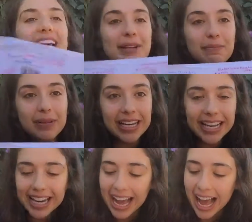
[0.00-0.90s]
In
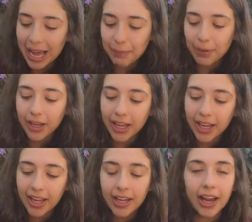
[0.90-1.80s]
pink, I
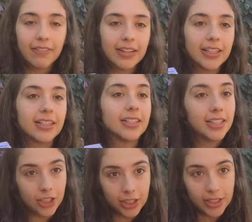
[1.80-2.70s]
put everything the
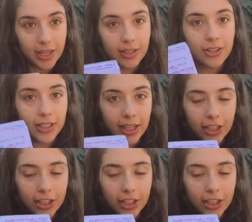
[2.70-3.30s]
teacher said during